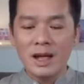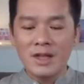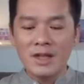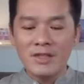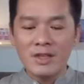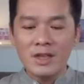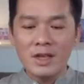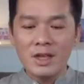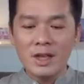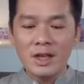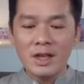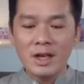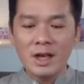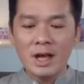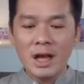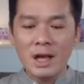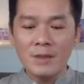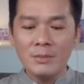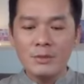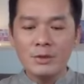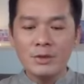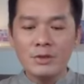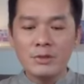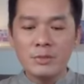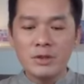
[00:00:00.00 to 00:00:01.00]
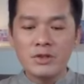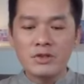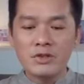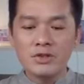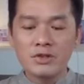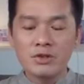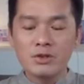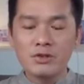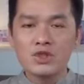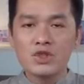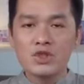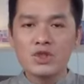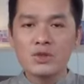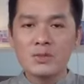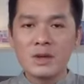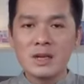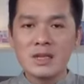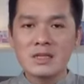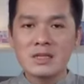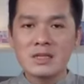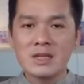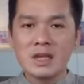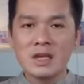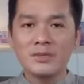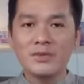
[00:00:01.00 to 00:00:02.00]
I think I'm going to be true to
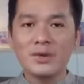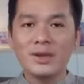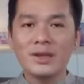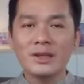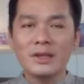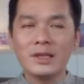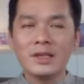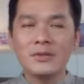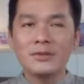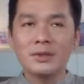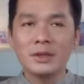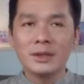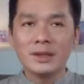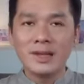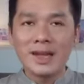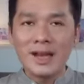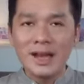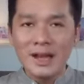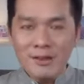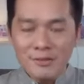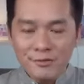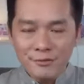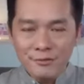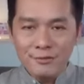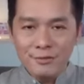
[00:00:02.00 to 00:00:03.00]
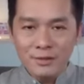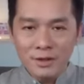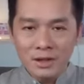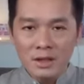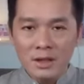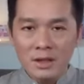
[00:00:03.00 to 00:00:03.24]
myself and live a life